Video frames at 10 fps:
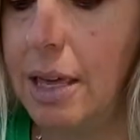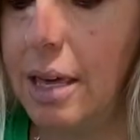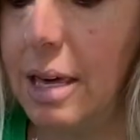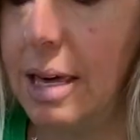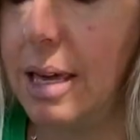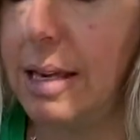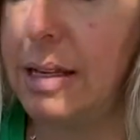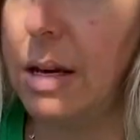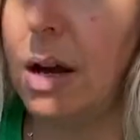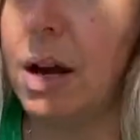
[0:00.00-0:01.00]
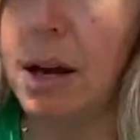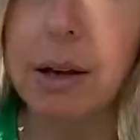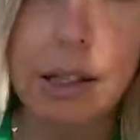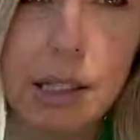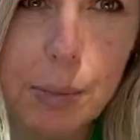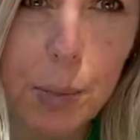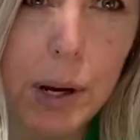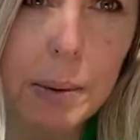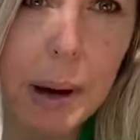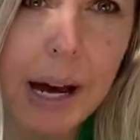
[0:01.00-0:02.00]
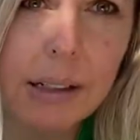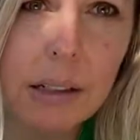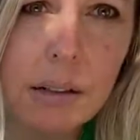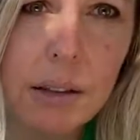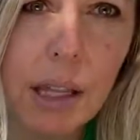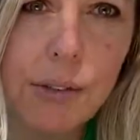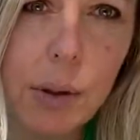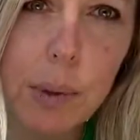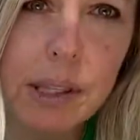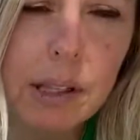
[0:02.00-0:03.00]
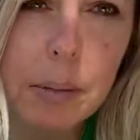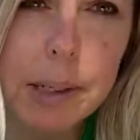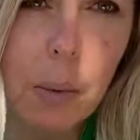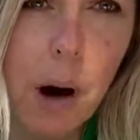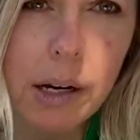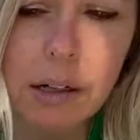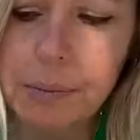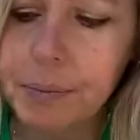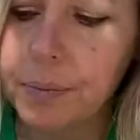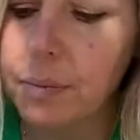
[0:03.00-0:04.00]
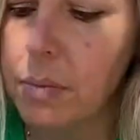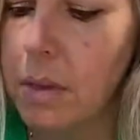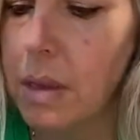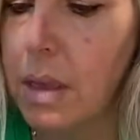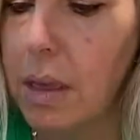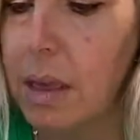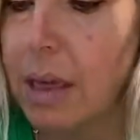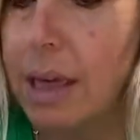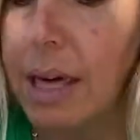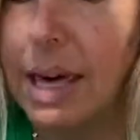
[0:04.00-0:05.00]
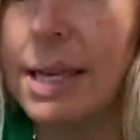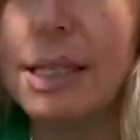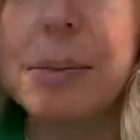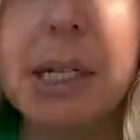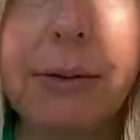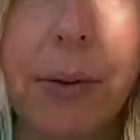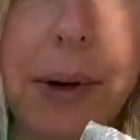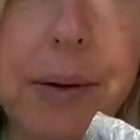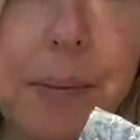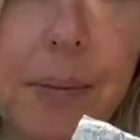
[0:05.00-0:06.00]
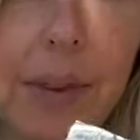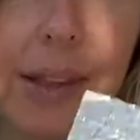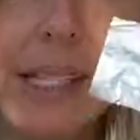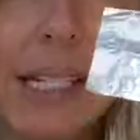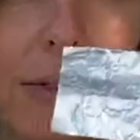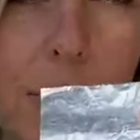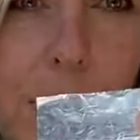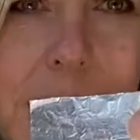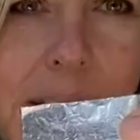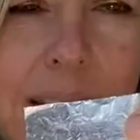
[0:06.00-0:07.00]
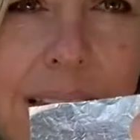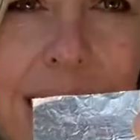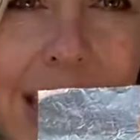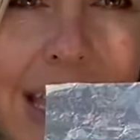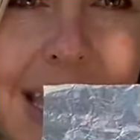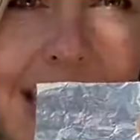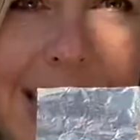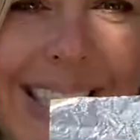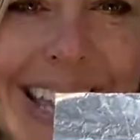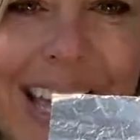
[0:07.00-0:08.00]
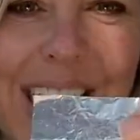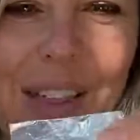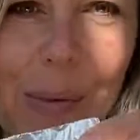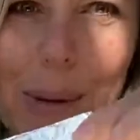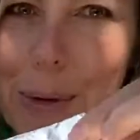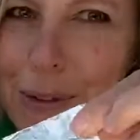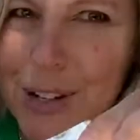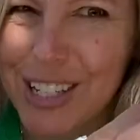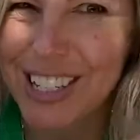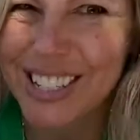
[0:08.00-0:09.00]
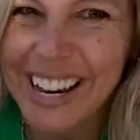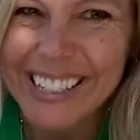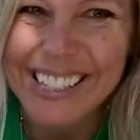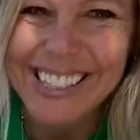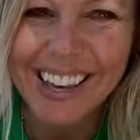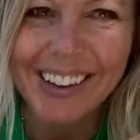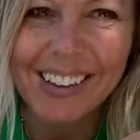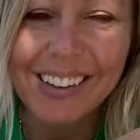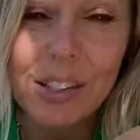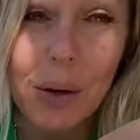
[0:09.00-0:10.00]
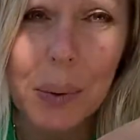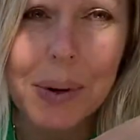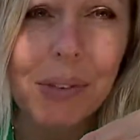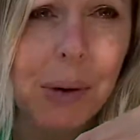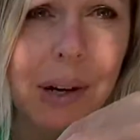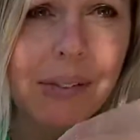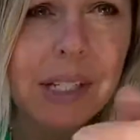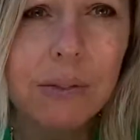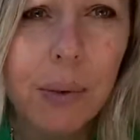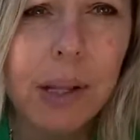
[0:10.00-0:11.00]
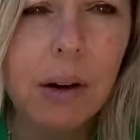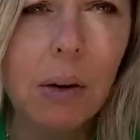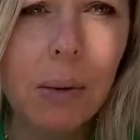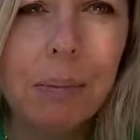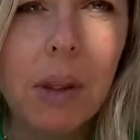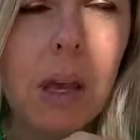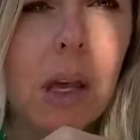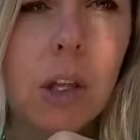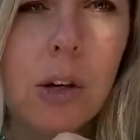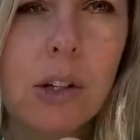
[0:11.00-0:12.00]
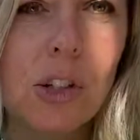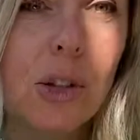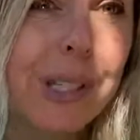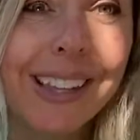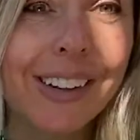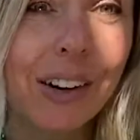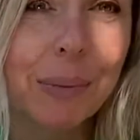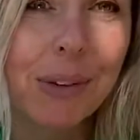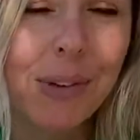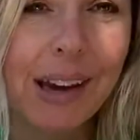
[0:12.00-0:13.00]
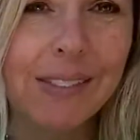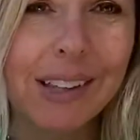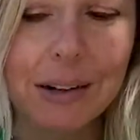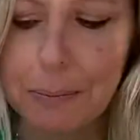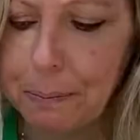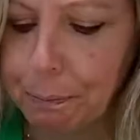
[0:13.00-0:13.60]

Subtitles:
and a spray bottle that you fill with a little bit of water, and some tin foil. Now the tin foil is the rainbow fish's shiny scale. So if you don't have tin foil at home, you could just use glitter if you have glitter.